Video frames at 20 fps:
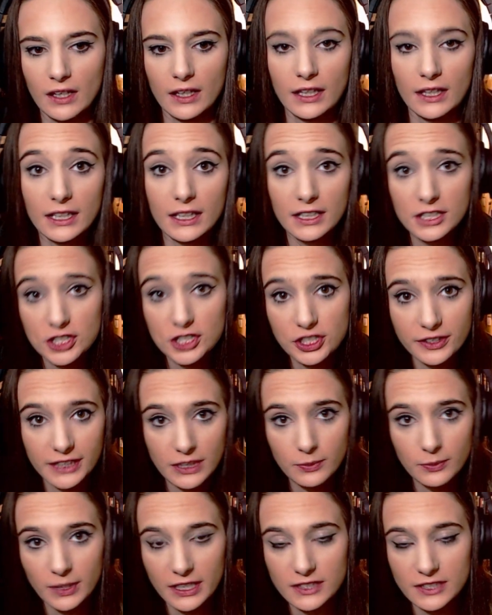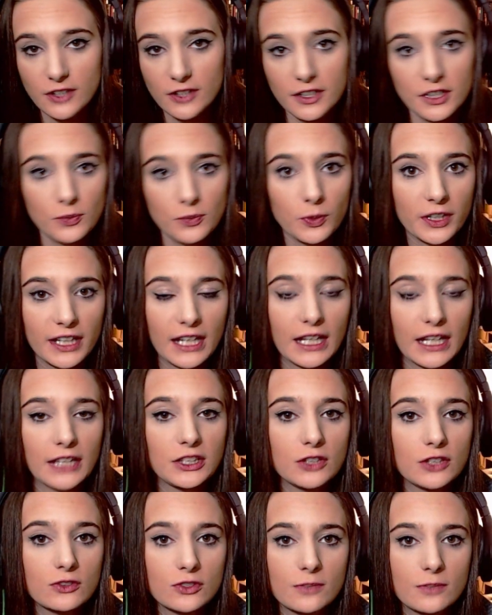Initially, when I started working on
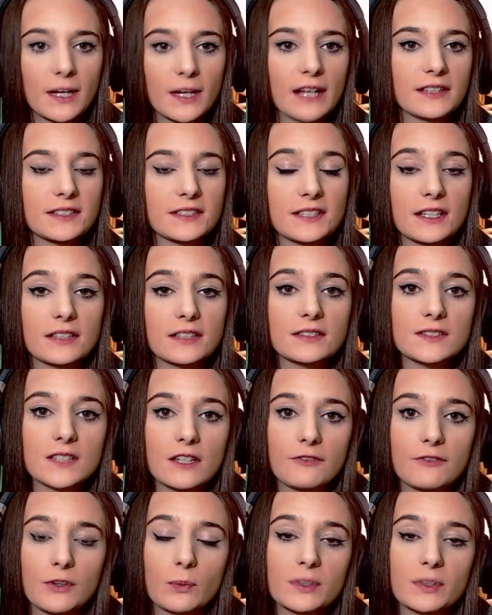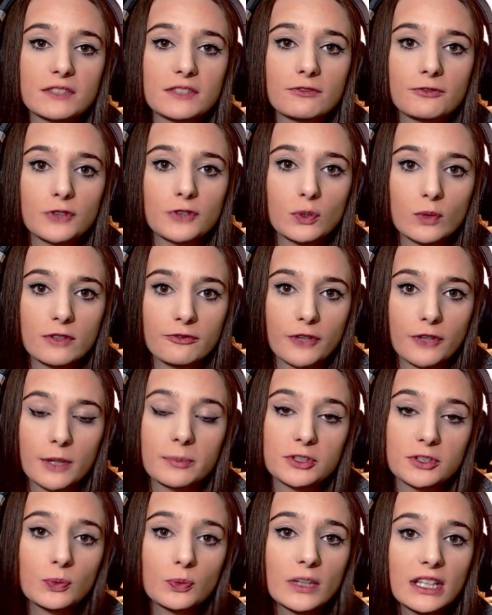YouTube content, if it wasn't few and far
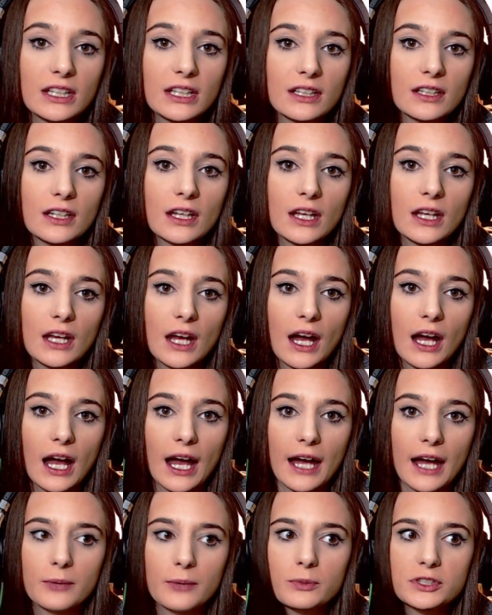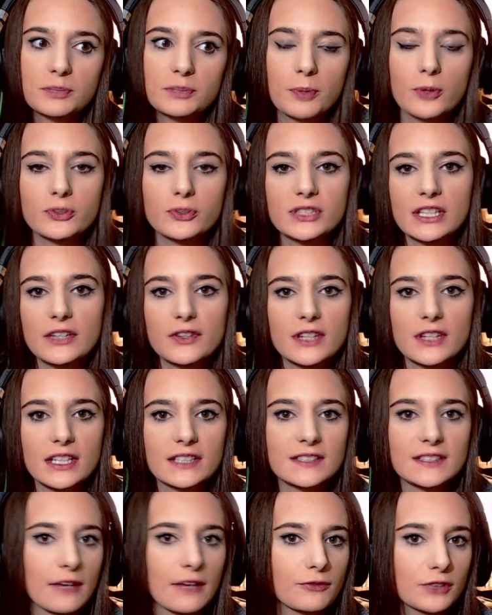between, I was posting
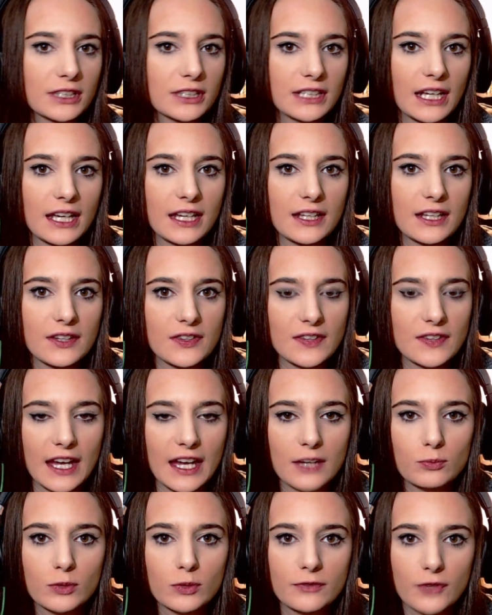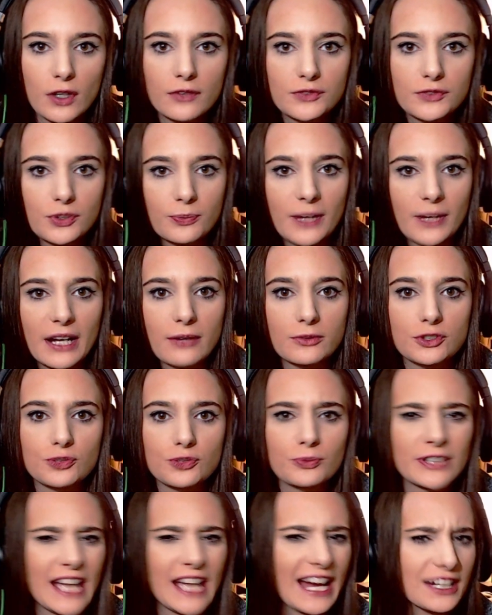things every day that revolved around
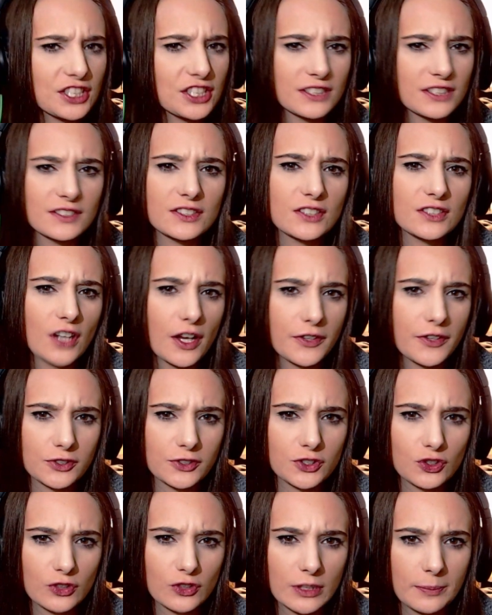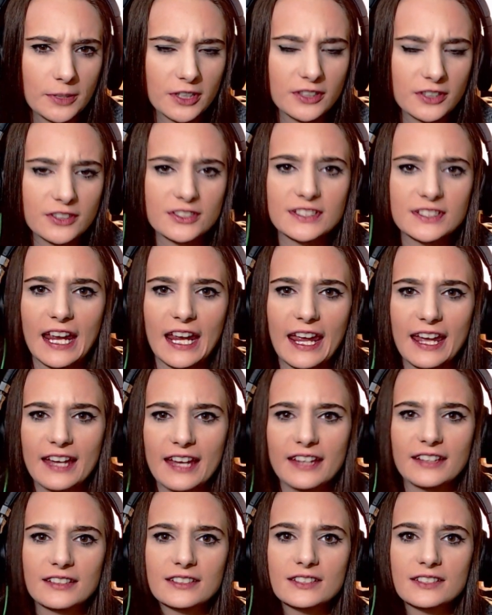reactions to other streamers
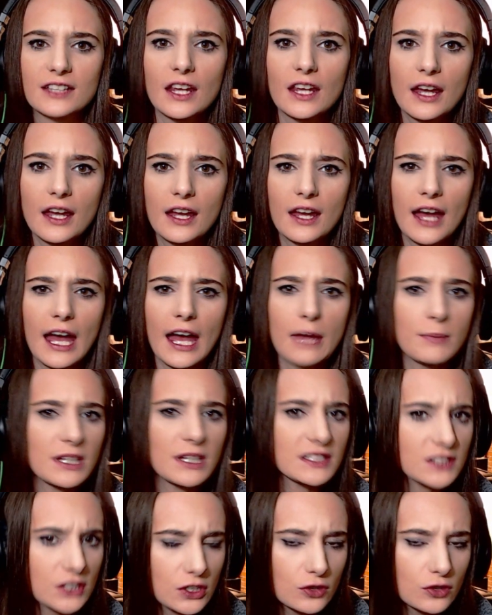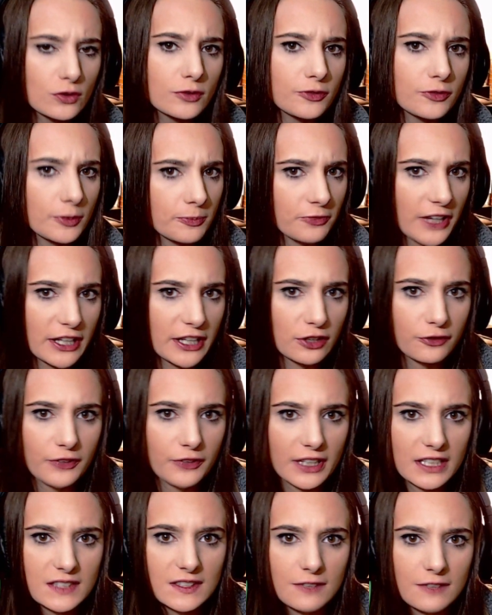and MSQ from Final
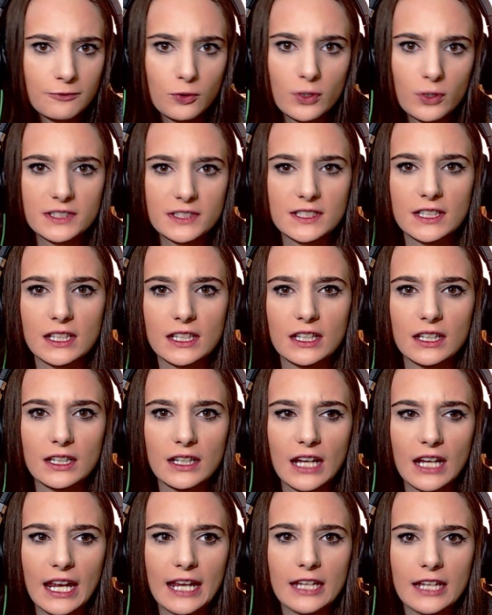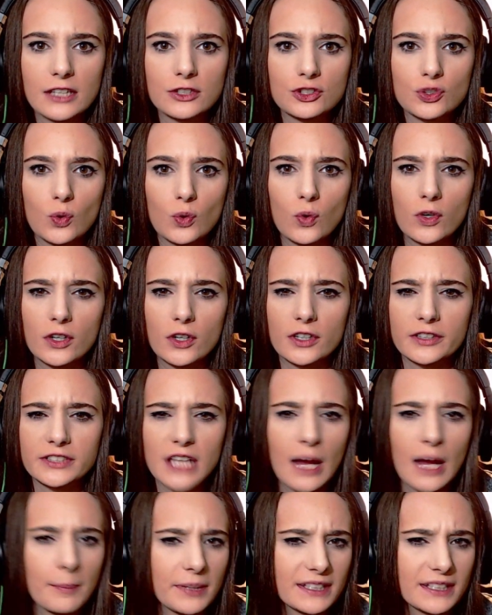Fantasy XIV and or
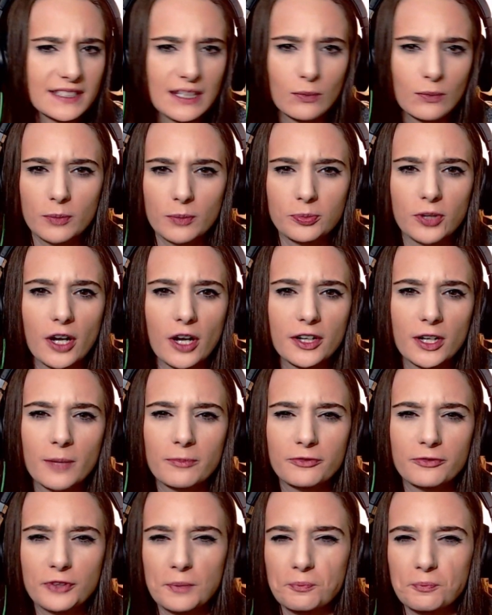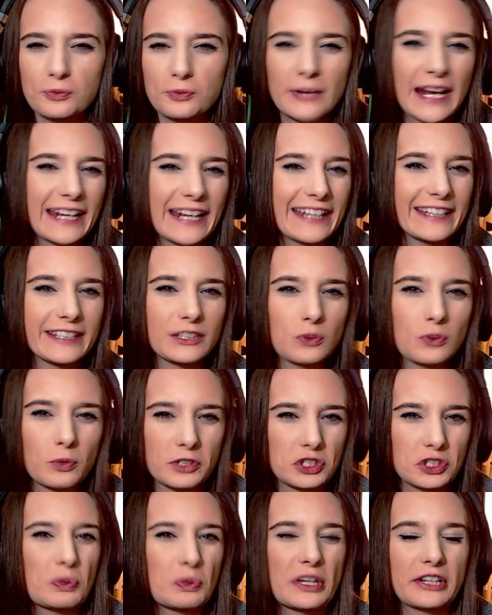topics that were brought up from Reddit or
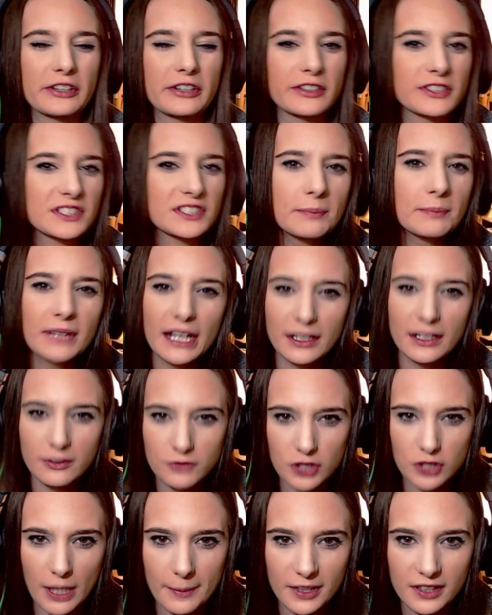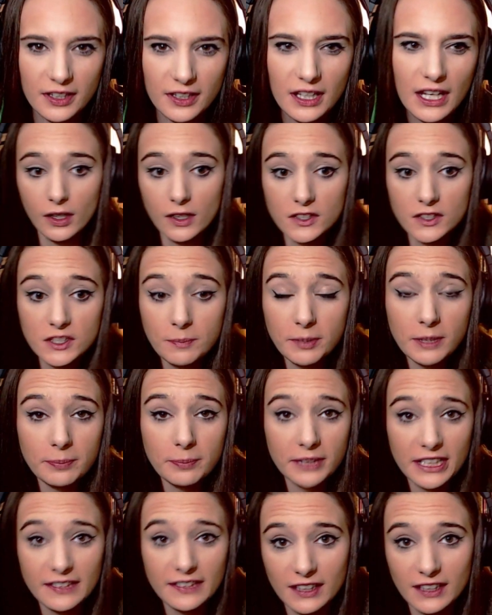Twitter, some kind of drama. To put it
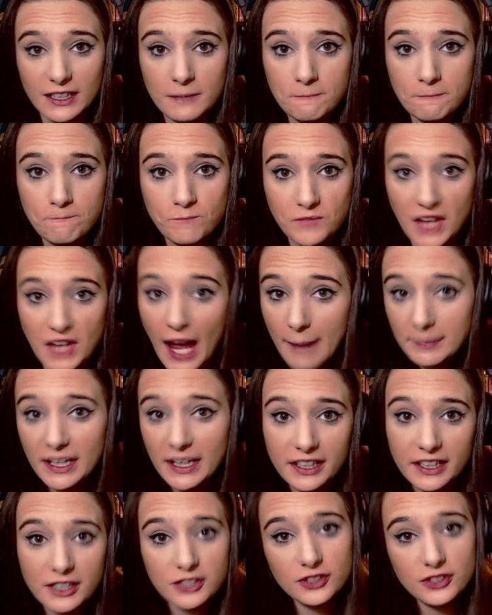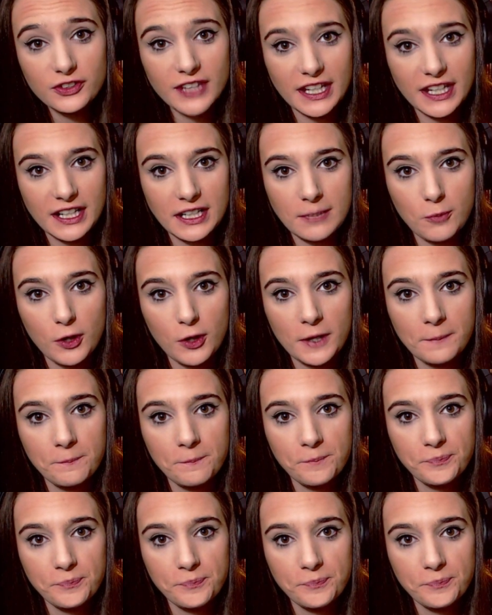plainly, I'm not going to do that anymore.